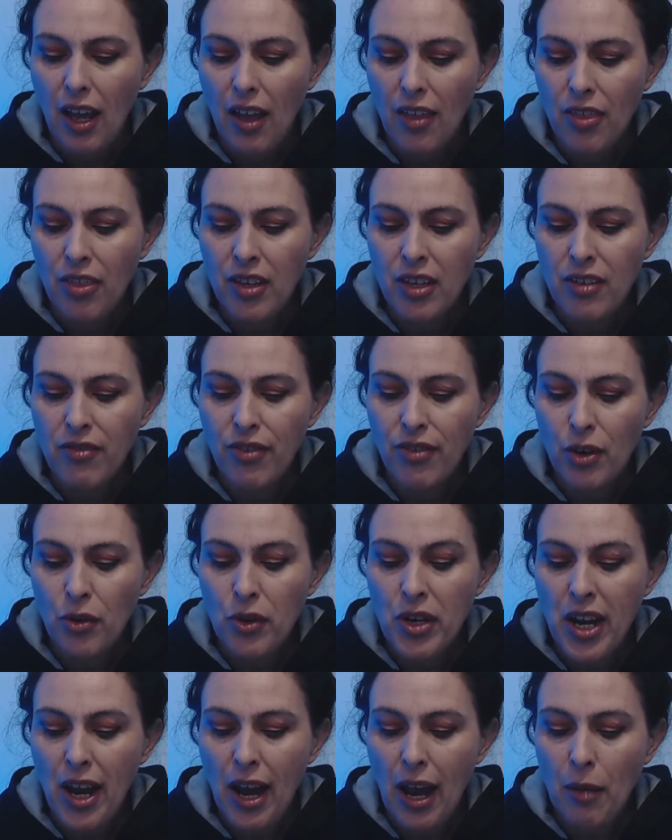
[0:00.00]
the very
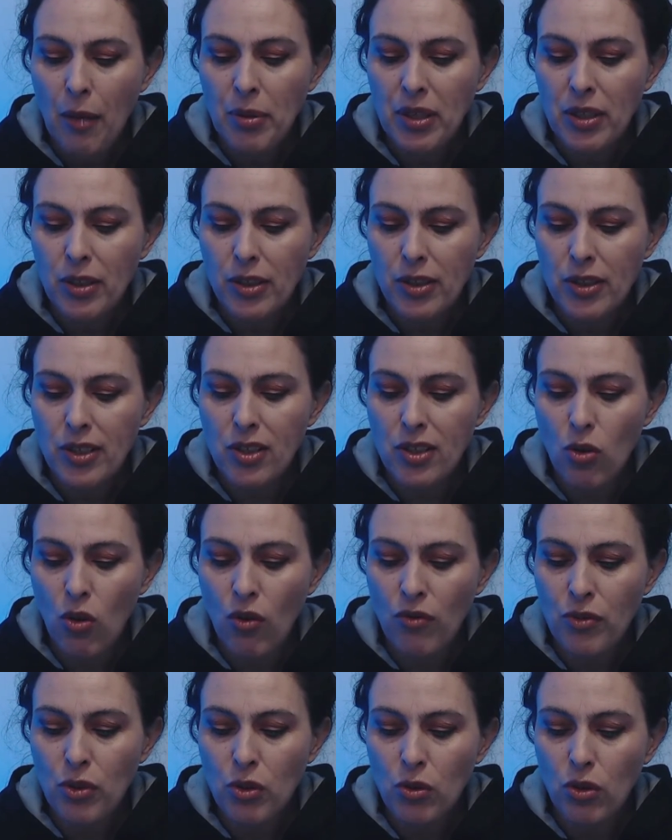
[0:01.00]
happiness
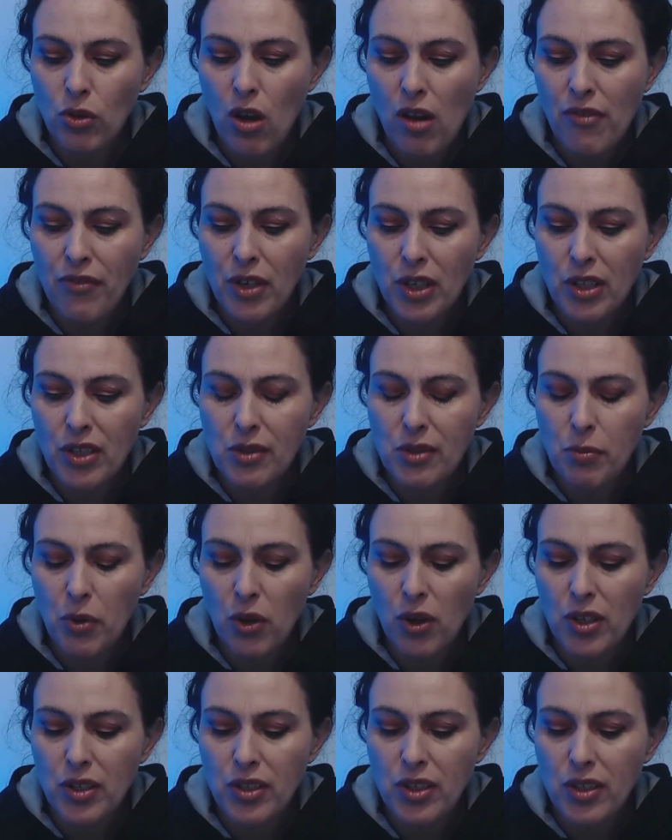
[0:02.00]
of your life and
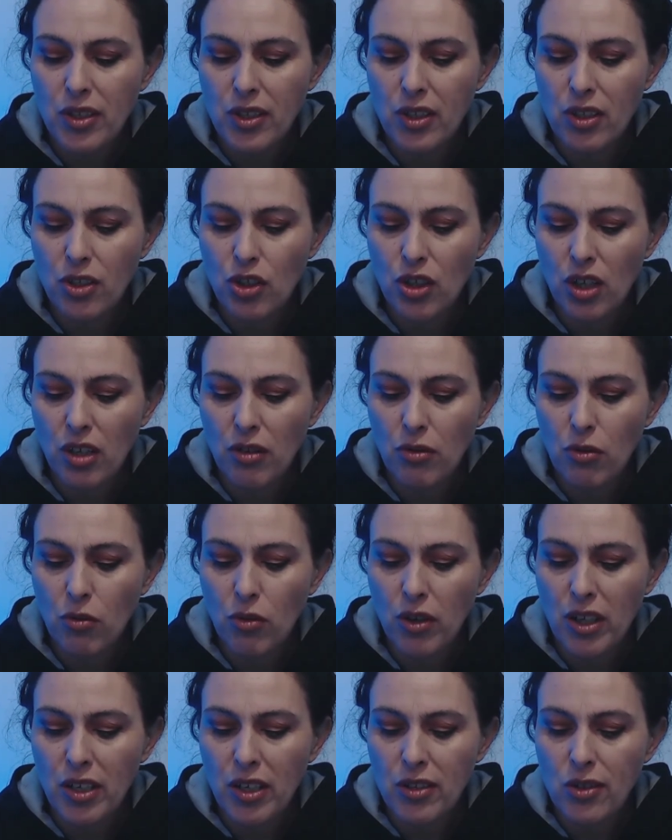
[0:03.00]
experiences in general
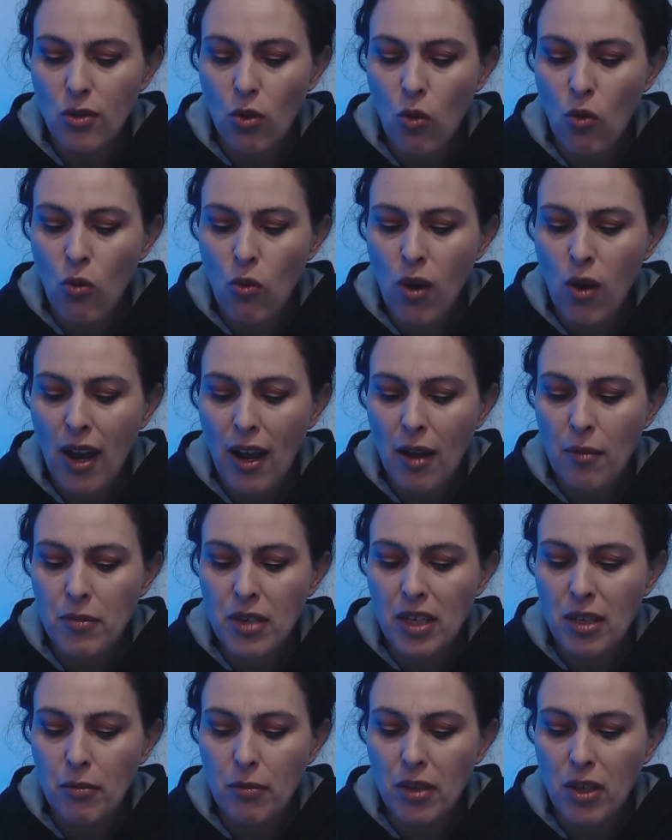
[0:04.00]
is all
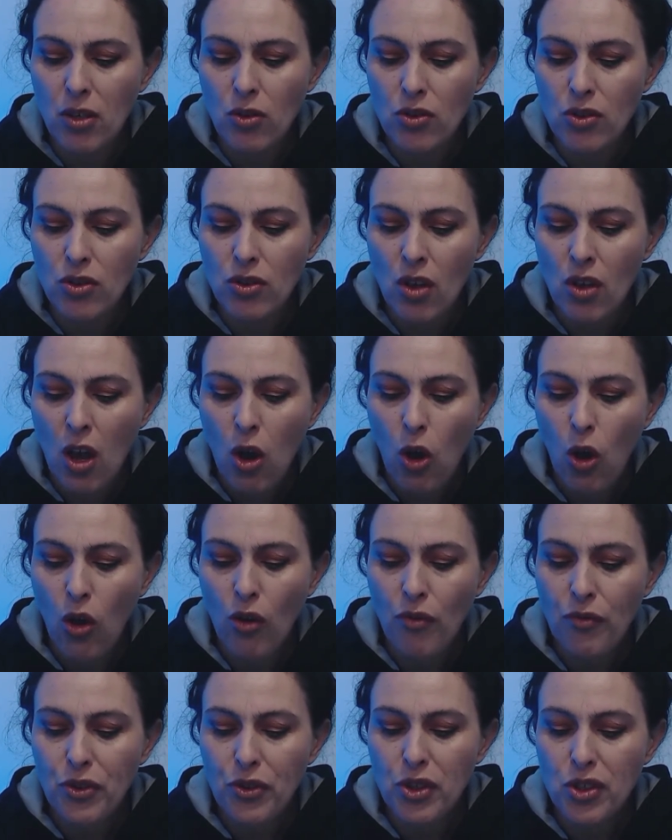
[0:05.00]
happening because
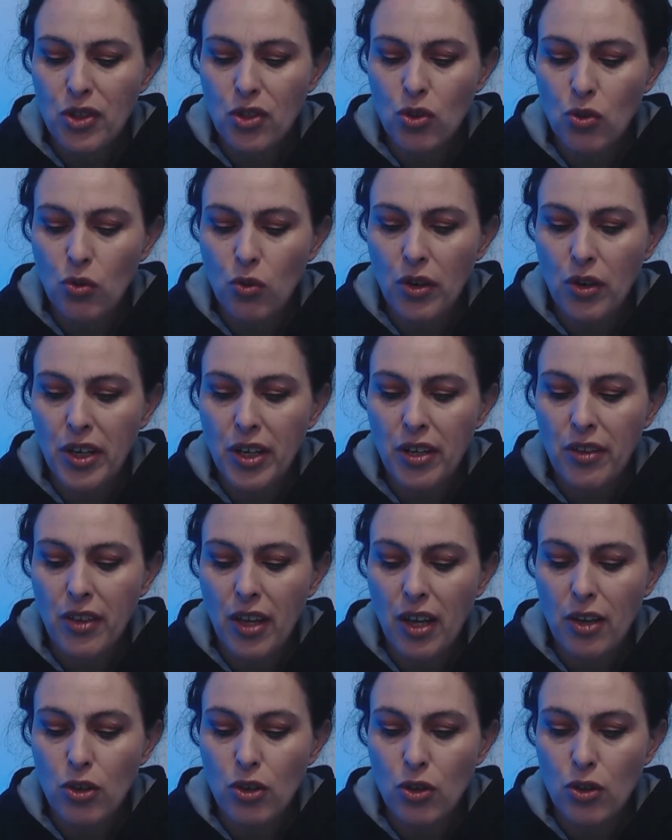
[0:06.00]
of the story
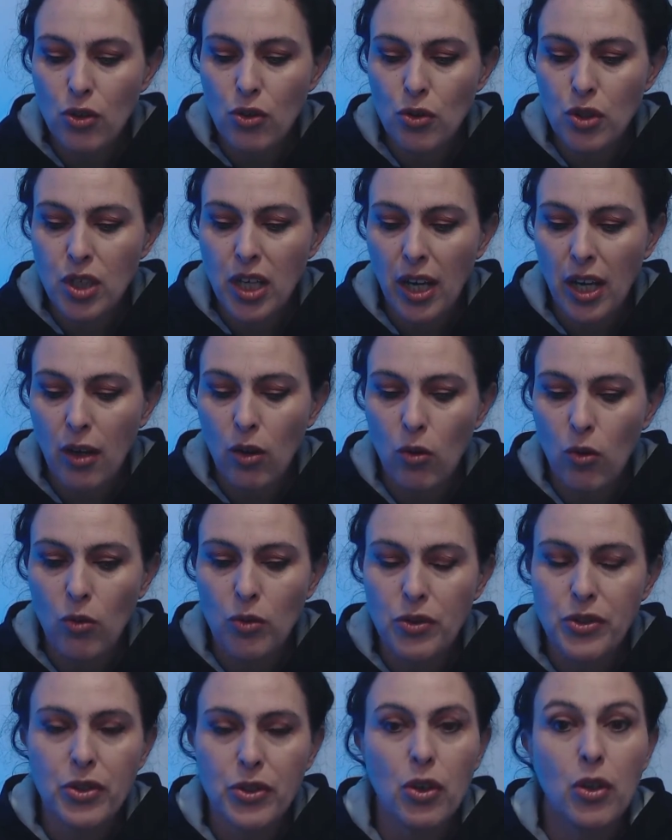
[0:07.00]
that you tell.
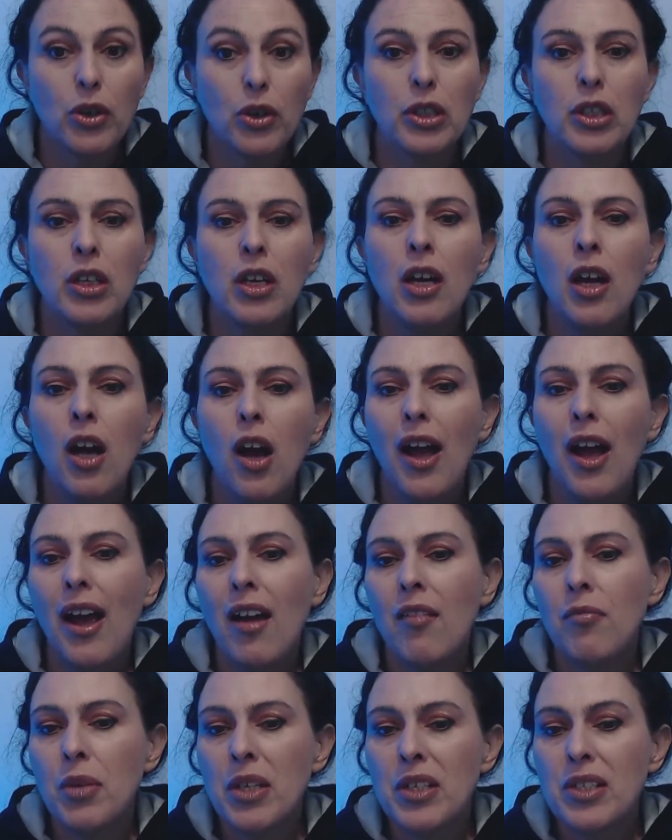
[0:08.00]
So I
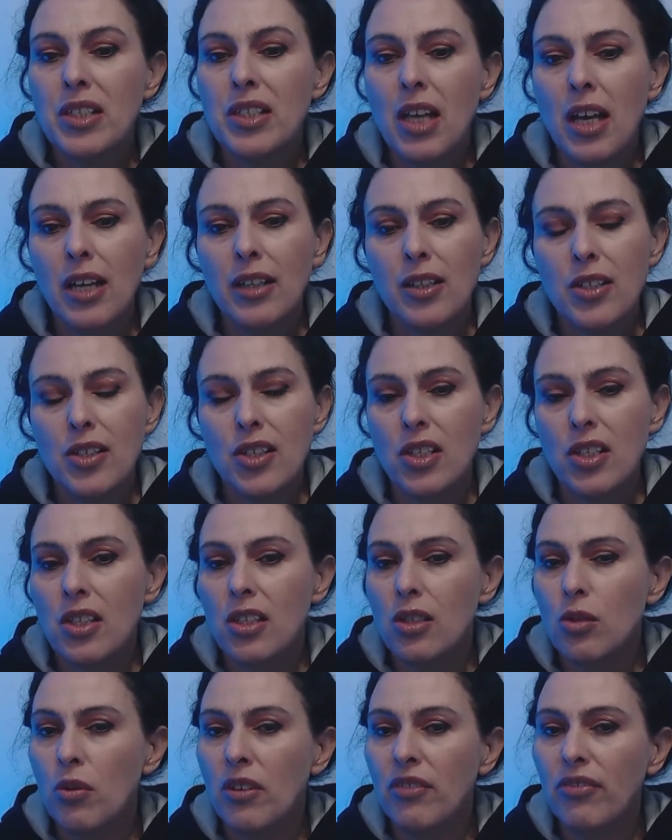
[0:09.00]
have been saying this to the
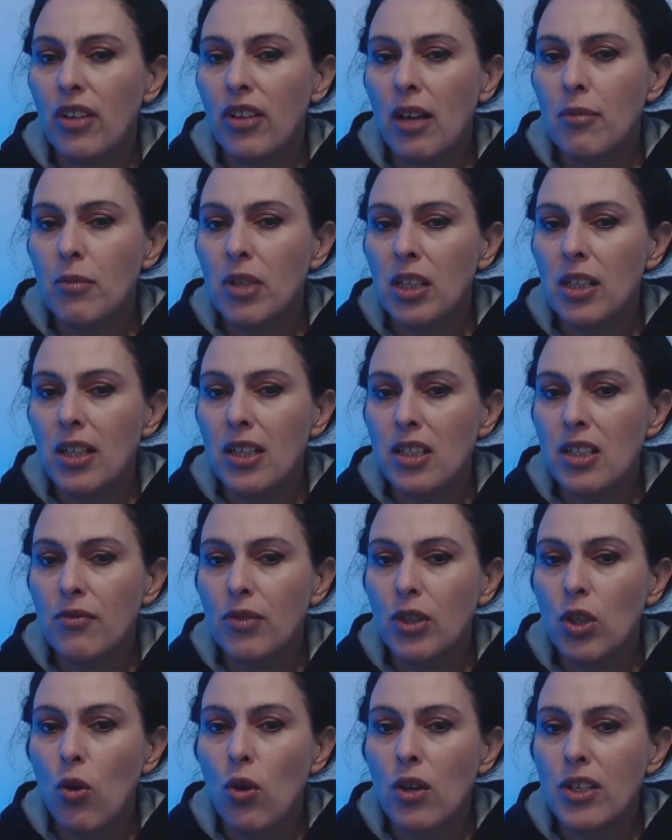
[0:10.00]
Twin Flame Collective a
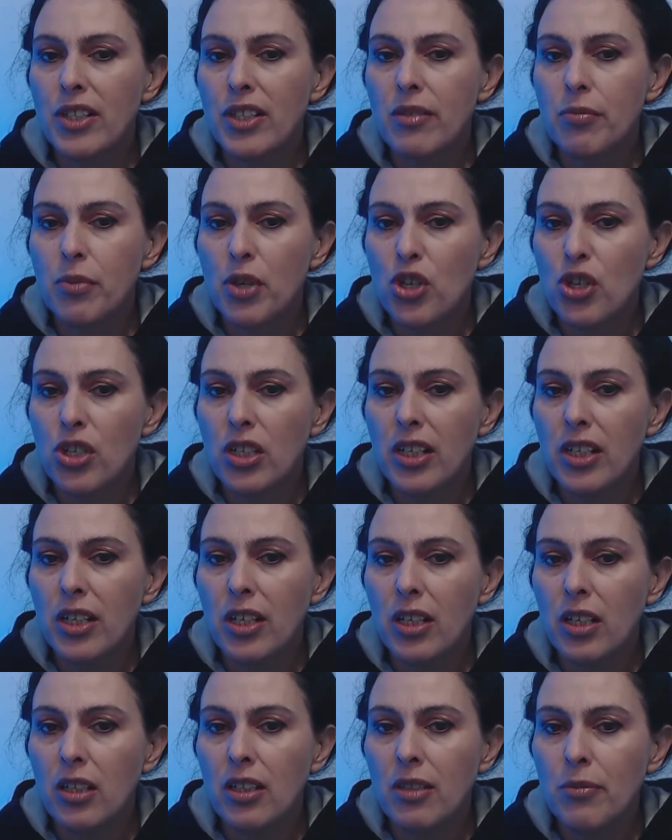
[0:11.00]
lot, especially in
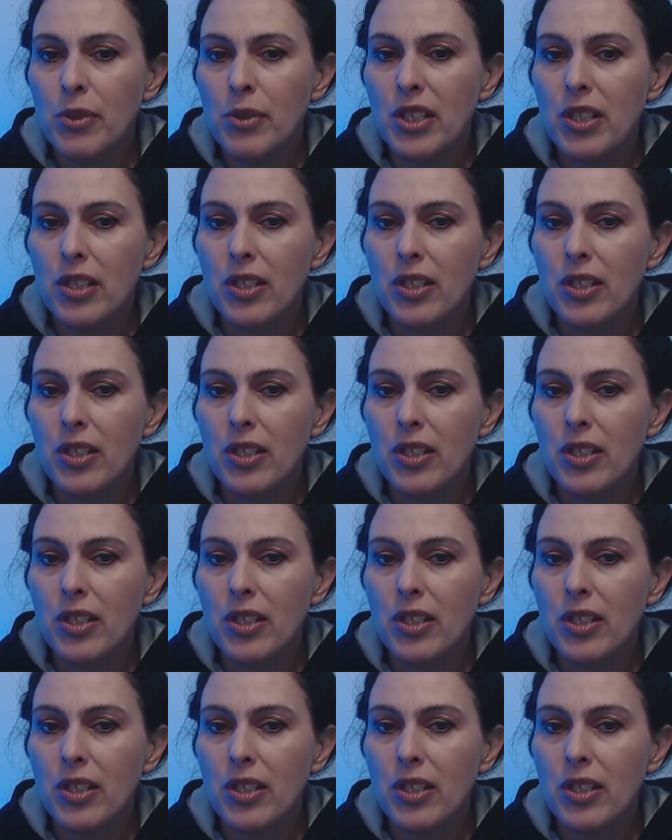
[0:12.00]
eclipses.